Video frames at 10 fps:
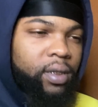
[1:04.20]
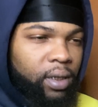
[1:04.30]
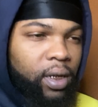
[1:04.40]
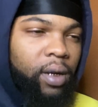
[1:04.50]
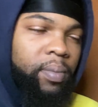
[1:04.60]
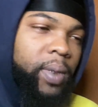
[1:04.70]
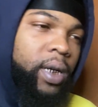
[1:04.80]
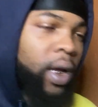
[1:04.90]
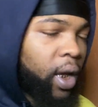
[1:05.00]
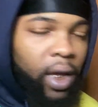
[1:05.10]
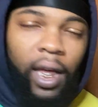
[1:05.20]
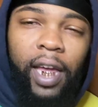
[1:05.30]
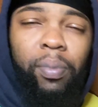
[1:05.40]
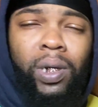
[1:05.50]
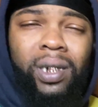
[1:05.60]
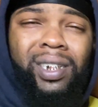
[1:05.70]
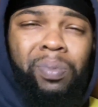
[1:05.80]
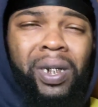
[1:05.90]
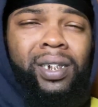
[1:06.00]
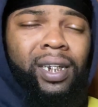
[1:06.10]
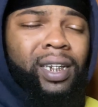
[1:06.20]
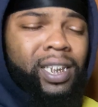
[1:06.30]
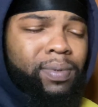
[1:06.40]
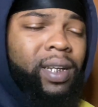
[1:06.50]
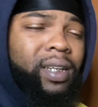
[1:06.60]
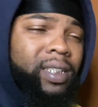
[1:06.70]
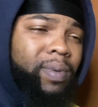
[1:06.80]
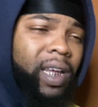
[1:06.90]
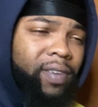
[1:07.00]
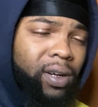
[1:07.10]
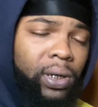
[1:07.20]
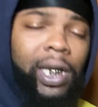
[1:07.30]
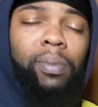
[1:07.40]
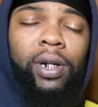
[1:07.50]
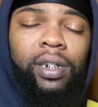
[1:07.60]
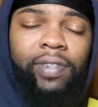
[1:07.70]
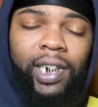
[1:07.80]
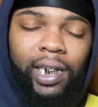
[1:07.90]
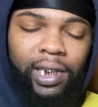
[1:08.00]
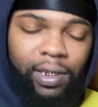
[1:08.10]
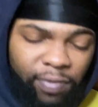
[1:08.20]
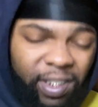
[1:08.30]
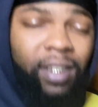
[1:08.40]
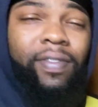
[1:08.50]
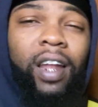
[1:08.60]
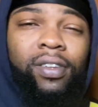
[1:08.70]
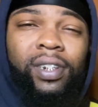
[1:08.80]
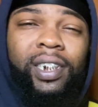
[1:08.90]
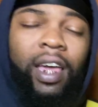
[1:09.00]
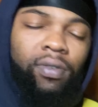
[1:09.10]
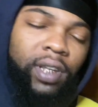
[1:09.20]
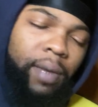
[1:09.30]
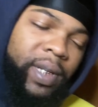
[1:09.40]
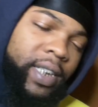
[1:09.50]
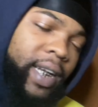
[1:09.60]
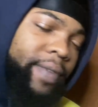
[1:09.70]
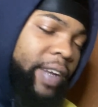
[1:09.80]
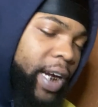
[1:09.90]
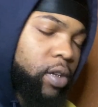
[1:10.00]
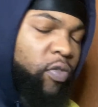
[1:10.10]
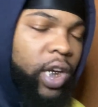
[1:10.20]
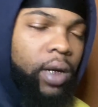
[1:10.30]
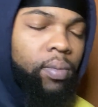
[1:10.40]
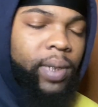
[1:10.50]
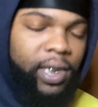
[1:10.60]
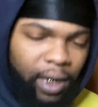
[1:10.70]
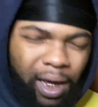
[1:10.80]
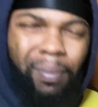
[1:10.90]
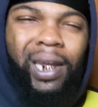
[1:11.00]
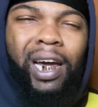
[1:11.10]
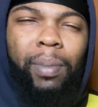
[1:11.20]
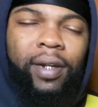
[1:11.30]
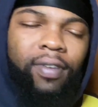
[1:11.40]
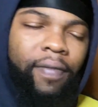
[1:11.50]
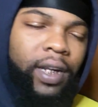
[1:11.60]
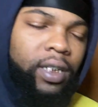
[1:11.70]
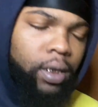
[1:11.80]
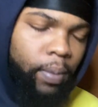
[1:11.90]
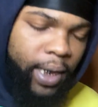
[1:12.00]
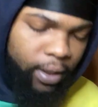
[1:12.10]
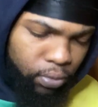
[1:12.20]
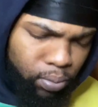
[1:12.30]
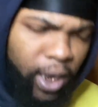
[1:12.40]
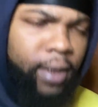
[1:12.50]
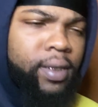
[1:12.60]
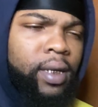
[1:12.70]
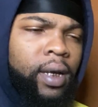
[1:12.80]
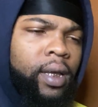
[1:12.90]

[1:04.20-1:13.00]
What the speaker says: you know, but hey, prison is prison. It is what it is. I ain't finna hold y'all, boys, for getting into this video. If y'all new to the channel here, make sure y'all leave a like on the video. Make sure y'all comment down below for a video that I'm gonna get to next.